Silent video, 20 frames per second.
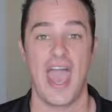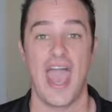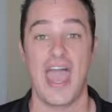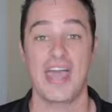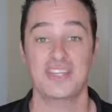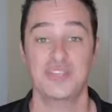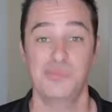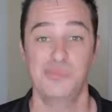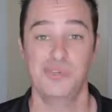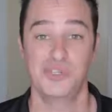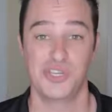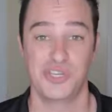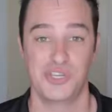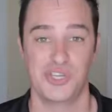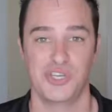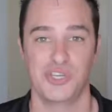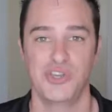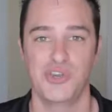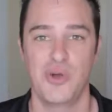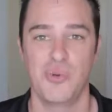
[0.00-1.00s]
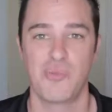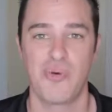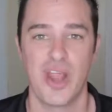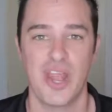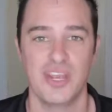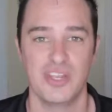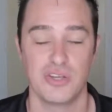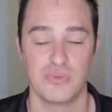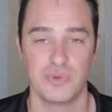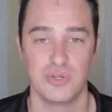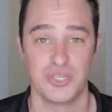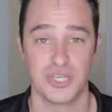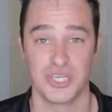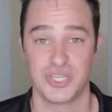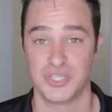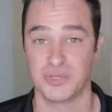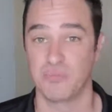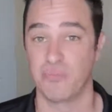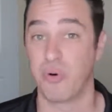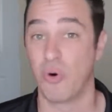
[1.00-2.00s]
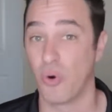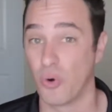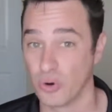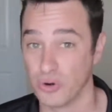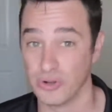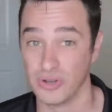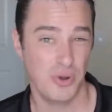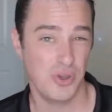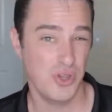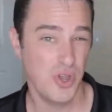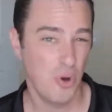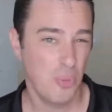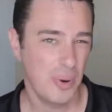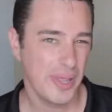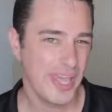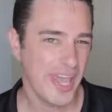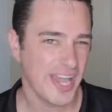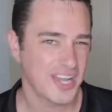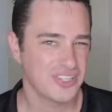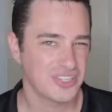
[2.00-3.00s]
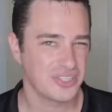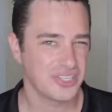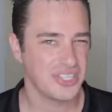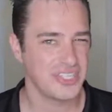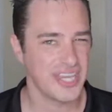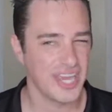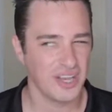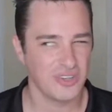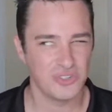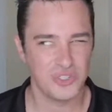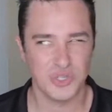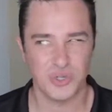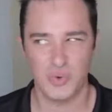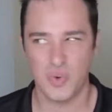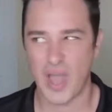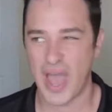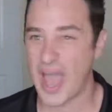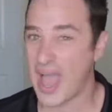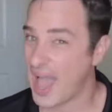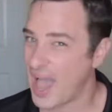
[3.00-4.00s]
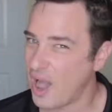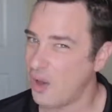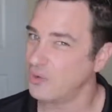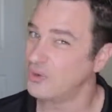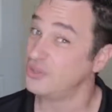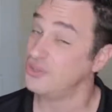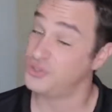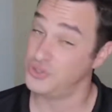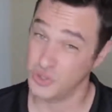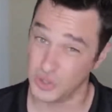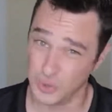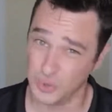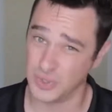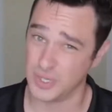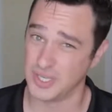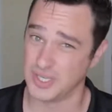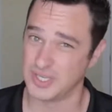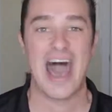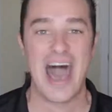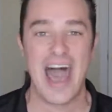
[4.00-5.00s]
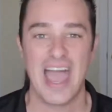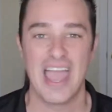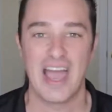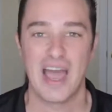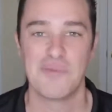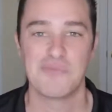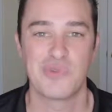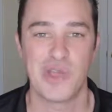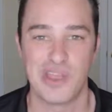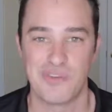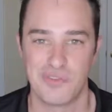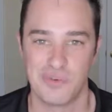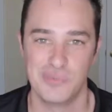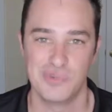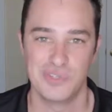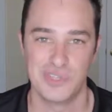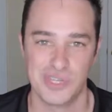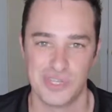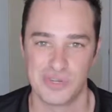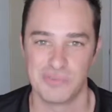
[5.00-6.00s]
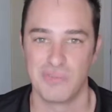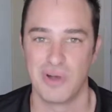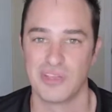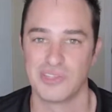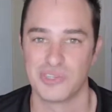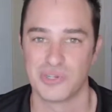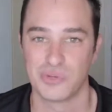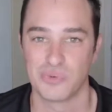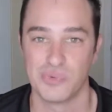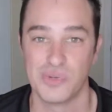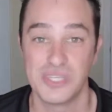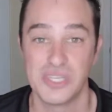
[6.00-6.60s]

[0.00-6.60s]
As a musician, you know branding your music is important, but nobody actually tells you how to do it. Hi, I'm Greg from Musician Monster.